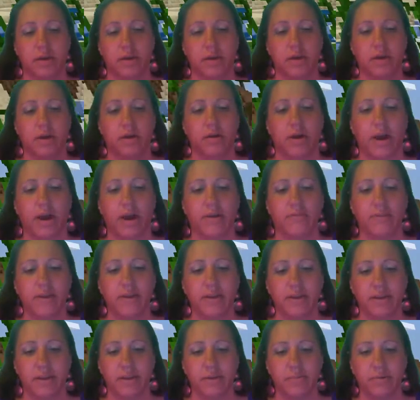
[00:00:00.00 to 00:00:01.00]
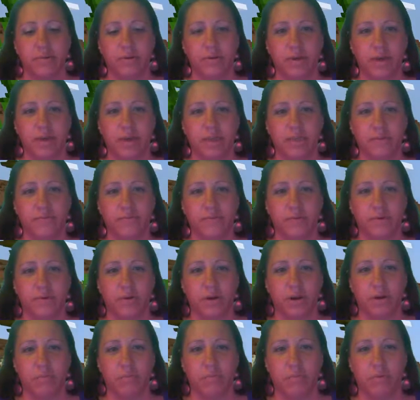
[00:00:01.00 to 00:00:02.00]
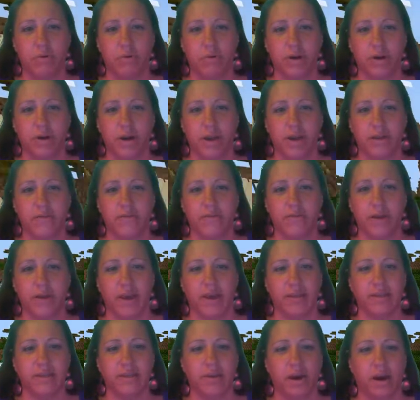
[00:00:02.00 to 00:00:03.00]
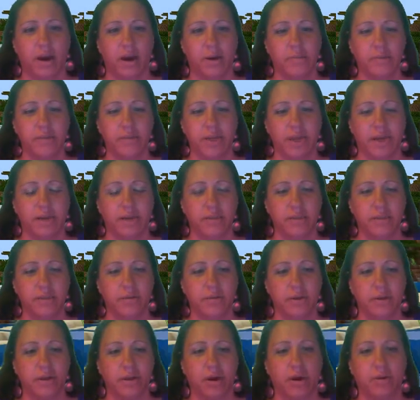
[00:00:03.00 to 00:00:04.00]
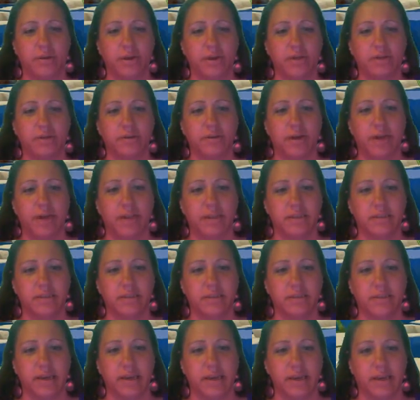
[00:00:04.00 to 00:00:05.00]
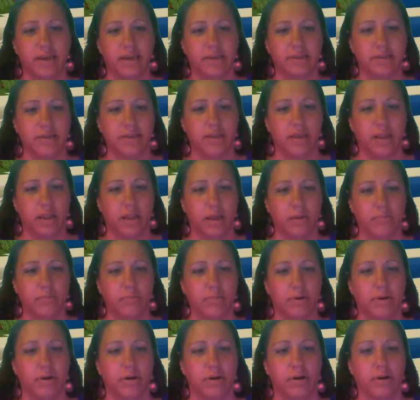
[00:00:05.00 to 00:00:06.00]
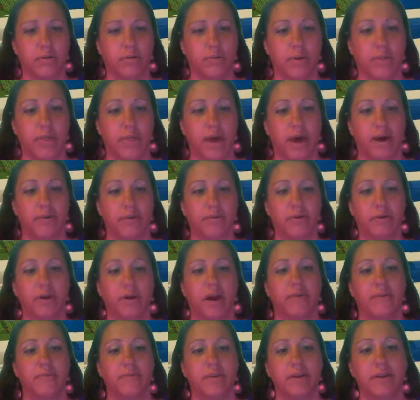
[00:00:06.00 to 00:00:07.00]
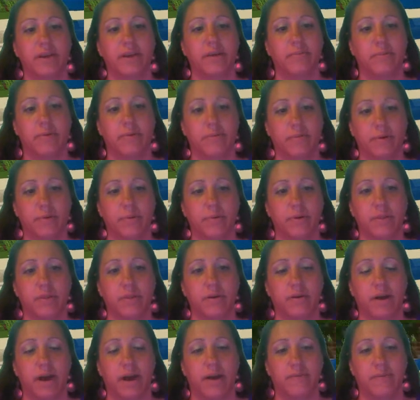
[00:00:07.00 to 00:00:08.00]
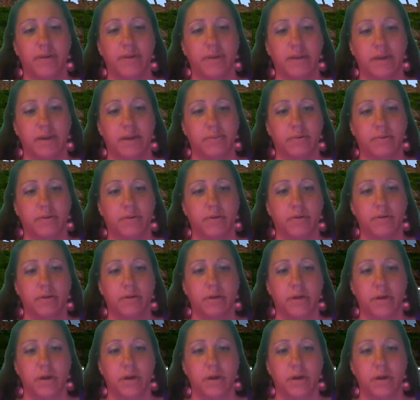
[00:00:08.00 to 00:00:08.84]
Crafting table is for more advanced objects. You can always create sticks and lumber without the crafting table, but with the crafting table,